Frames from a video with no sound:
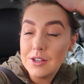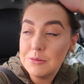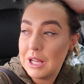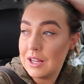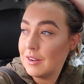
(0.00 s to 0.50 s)

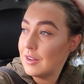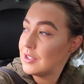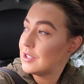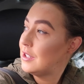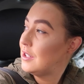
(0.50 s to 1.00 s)
Oh my
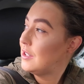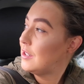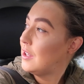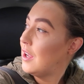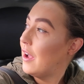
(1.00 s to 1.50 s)
god.
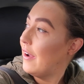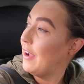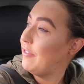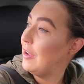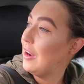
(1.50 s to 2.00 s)

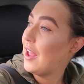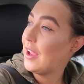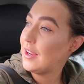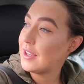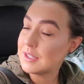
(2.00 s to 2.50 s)
I feel
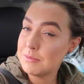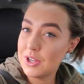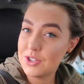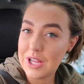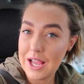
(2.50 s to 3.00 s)
like as
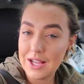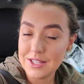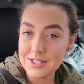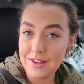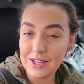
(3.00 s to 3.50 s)
much
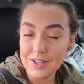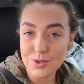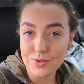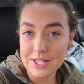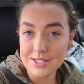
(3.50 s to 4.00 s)
as I
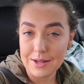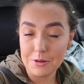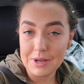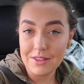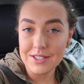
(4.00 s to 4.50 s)
get stressed
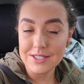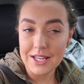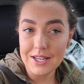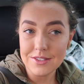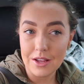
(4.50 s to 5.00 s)
out about these
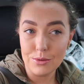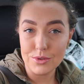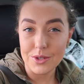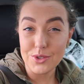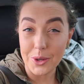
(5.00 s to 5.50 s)
things, I
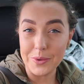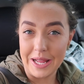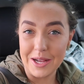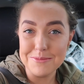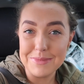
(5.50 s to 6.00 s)
also don't
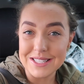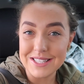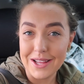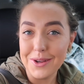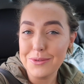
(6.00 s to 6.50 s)
help
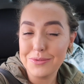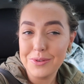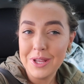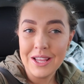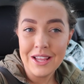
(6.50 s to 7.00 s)
myself.